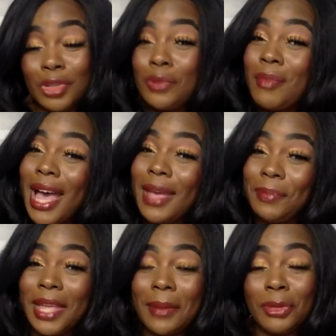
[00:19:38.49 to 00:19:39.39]
You might
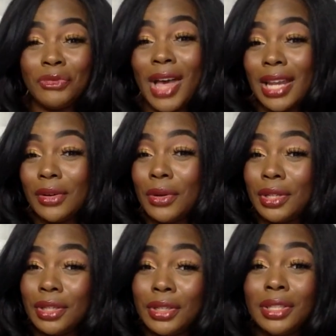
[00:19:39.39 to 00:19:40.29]
be able to find it
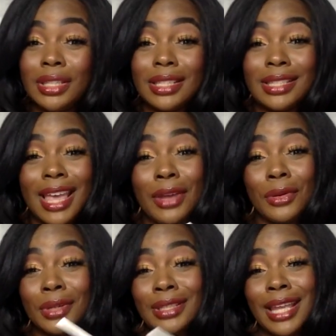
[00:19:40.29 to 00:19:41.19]
on a good
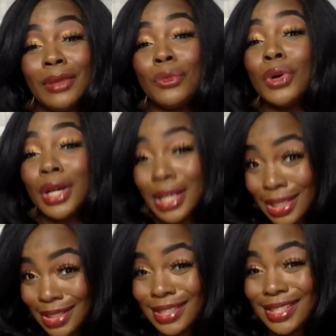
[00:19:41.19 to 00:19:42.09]
discount on the late
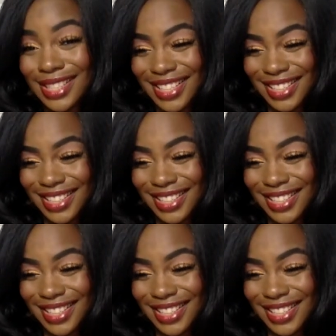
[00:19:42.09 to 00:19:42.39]
ones.